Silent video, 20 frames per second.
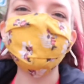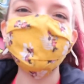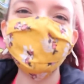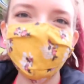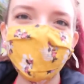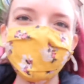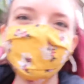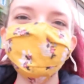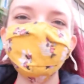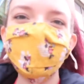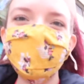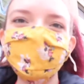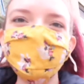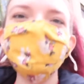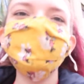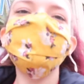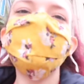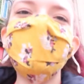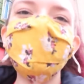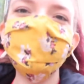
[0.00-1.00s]
TikTok
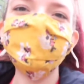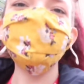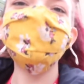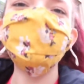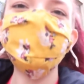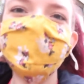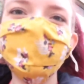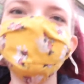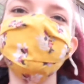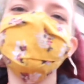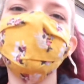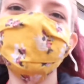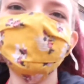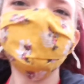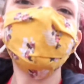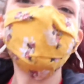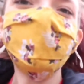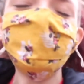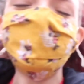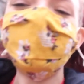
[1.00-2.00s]
sound energy song
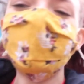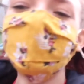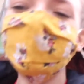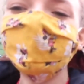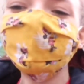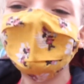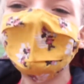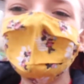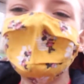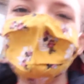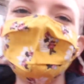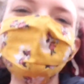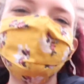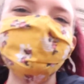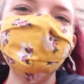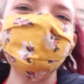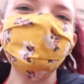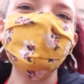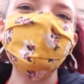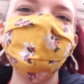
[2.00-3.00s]
started playing,
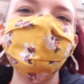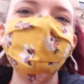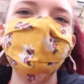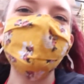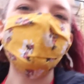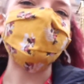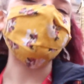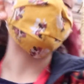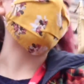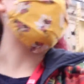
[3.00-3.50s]
she started doing like